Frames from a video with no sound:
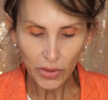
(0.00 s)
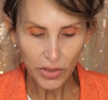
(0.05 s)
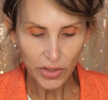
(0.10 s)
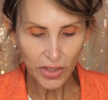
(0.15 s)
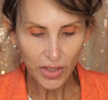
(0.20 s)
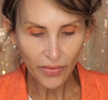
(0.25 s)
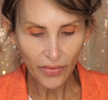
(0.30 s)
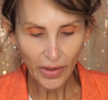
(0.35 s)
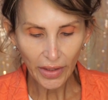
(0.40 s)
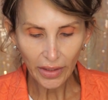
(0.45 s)
going to
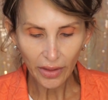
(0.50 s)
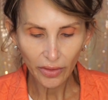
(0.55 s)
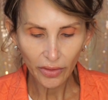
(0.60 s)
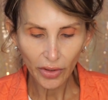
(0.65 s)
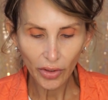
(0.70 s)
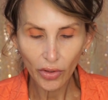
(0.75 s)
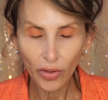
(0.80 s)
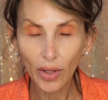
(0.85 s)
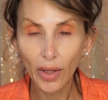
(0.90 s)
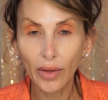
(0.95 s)
see if I can
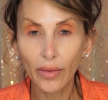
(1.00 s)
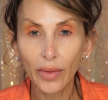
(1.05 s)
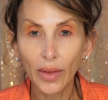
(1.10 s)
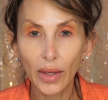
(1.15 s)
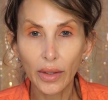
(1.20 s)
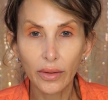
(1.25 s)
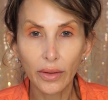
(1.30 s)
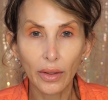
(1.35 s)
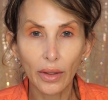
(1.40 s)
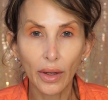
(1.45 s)
locate
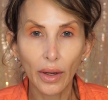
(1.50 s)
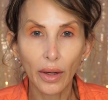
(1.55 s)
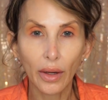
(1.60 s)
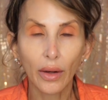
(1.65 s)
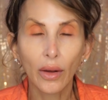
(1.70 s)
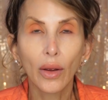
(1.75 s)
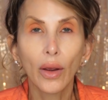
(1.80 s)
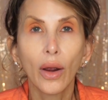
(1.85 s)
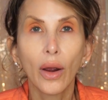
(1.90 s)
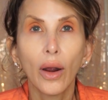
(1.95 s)
that
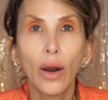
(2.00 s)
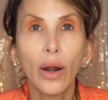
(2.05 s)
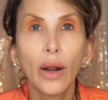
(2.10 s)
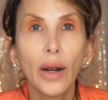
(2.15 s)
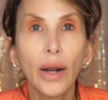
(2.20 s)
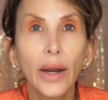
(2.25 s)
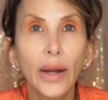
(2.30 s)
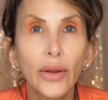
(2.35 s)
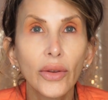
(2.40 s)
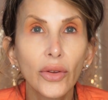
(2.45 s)
today. All
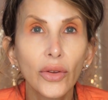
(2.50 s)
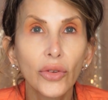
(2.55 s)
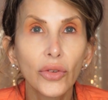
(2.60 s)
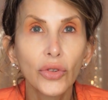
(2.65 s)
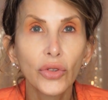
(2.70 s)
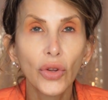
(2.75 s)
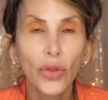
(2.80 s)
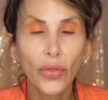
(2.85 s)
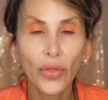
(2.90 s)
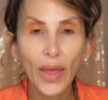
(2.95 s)
right,
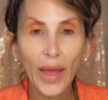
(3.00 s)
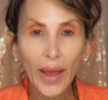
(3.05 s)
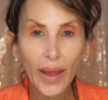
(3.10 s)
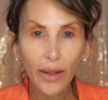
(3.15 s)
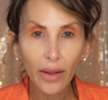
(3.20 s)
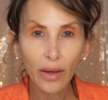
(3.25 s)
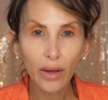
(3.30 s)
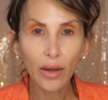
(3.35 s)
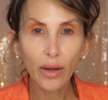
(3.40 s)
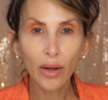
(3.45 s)
so
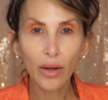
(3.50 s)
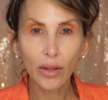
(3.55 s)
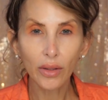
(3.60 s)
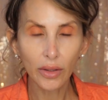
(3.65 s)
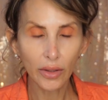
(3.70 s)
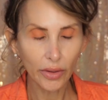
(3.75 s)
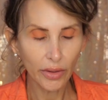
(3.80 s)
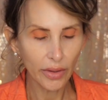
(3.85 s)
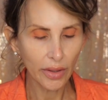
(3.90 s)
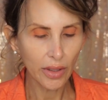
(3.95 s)
that
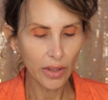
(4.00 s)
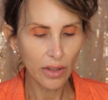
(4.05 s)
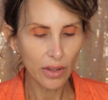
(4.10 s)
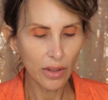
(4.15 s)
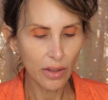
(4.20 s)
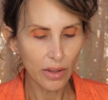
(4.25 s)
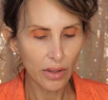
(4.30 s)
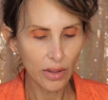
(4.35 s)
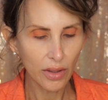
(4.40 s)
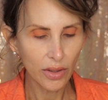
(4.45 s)
color
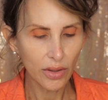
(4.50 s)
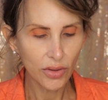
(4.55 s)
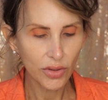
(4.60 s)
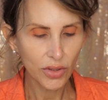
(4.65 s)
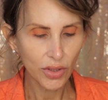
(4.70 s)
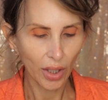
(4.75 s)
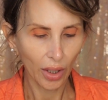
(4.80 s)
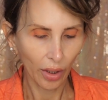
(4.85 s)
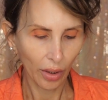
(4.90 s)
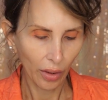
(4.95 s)

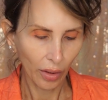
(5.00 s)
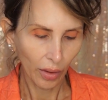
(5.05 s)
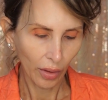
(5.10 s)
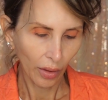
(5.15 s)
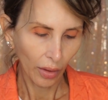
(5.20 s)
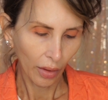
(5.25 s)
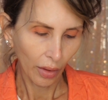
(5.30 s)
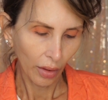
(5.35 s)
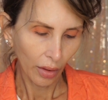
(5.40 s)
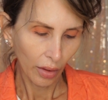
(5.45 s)
is
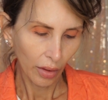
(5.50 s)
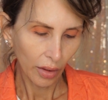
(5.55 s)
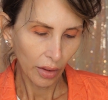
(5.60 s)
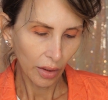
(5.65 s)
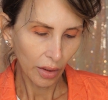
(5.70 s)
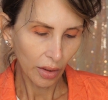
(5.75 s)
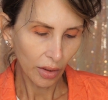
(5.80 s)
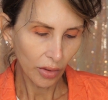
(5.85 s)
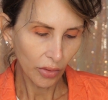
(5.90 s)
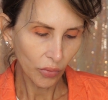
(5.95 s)

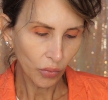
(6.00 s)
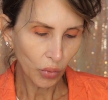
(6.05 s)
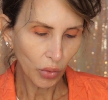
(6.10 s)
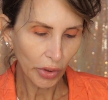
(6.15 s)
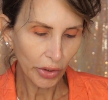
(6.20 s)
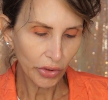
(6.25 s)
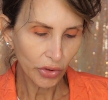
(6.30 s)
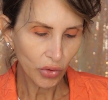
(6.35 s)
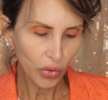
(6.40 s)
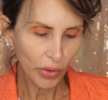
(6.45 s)

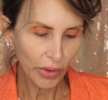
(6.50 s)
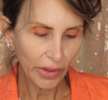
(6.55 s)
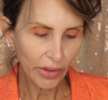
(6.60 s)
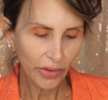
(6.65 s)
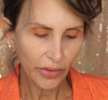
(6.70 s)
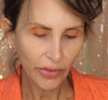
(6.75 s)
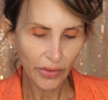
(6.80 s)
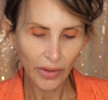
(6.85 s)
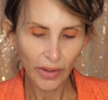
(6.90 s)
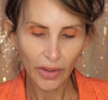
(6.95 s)

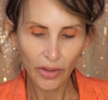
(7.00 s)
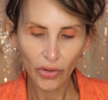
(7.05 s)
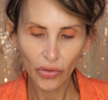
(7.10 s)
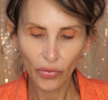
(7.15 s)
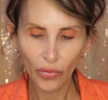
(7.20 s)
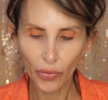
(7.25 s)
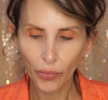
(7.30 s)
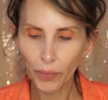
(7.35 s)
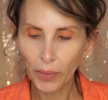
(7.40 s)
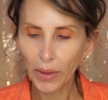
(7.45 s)
M126
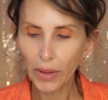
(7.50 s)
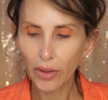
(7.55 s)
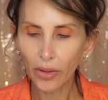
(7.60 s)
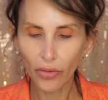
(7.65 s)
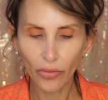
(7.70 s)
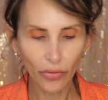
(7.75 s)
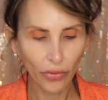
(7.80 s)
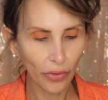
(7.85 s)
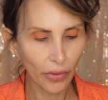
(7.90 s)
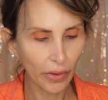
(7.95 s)
from Make
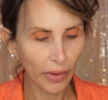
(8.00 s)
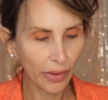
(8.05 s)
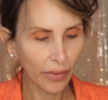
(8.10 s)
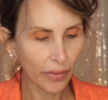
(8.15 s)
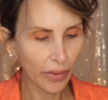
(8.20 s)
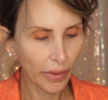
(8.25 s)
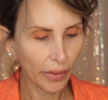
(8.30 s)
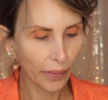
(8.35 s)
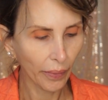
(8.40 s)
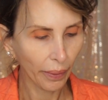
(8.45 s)
It
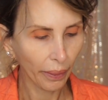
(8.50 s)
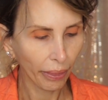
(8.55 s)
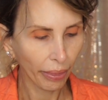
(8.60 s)
Forever.